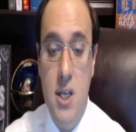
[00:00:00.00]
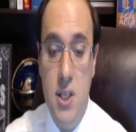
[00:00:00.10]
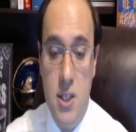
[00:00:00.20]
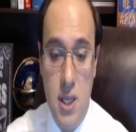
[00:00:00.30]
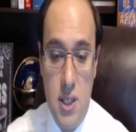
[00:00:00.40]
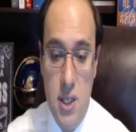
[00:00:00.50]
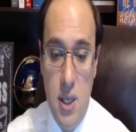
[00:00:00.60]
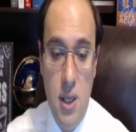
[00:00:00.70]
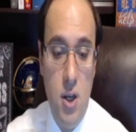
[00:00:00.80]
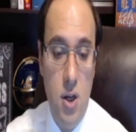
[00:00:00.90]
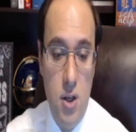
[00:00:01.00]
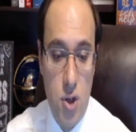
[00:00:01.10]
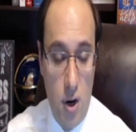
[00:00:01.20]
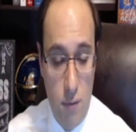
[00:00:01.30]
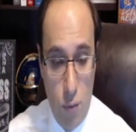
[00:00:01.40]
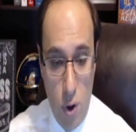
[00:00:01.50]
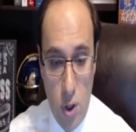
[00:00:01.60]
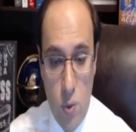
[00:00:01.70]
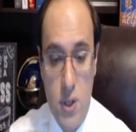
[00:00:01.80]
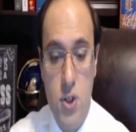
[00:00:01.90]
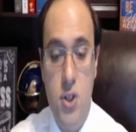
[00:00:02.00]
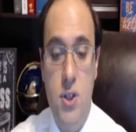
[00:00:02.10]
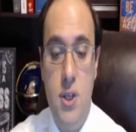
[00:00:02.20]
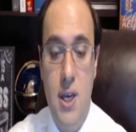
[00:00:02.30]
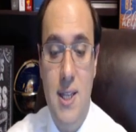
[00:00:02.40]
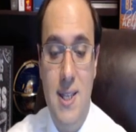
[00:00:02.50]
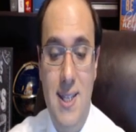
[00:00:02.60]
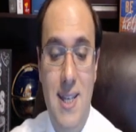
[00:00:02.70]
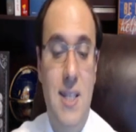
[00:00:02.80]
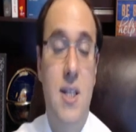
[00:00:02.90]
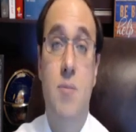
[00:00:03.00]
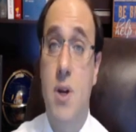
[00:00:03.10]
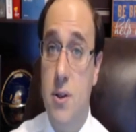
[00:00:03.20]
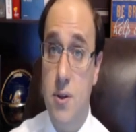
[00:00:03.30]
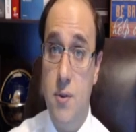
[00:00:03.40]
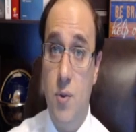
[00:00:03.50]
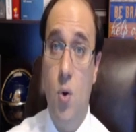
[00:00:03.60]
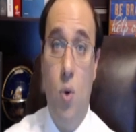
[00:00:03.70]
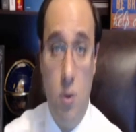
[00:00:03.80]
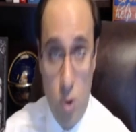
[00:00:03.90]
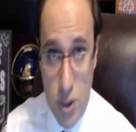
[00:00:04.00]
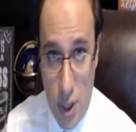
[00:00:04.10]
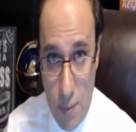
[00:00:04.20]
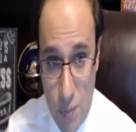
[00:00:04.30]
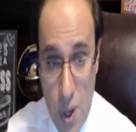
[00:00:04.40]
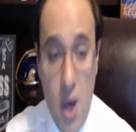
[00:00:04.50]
40 questions in 60 minutes. One more time.